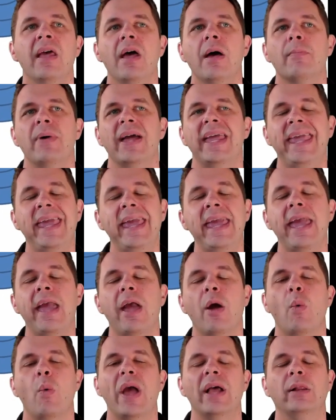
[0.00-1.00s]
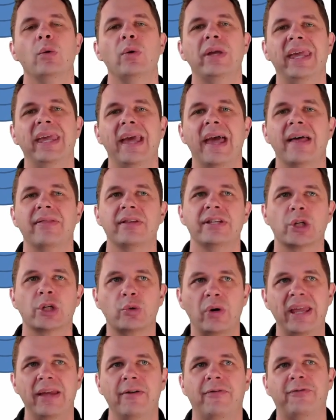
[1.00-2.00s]
But here we're looking at the
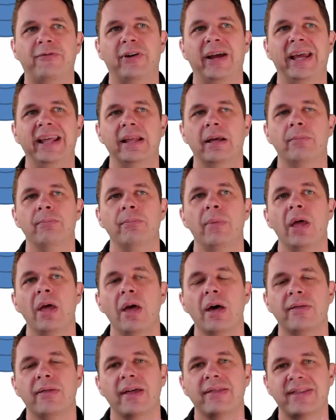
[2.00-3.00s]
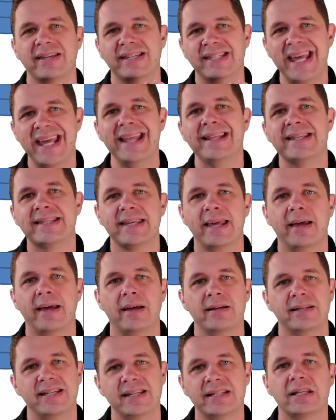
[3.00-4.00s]
degree of freedom that the sensor
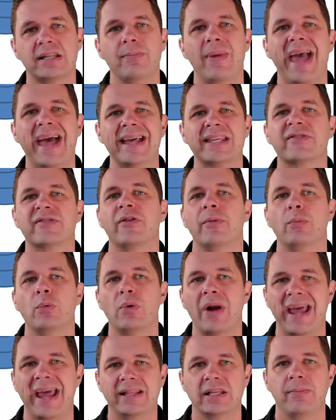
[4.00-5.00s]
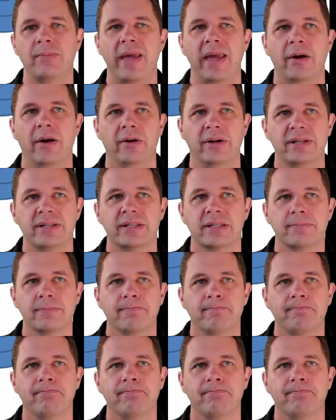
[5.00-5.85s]
system has from random errors.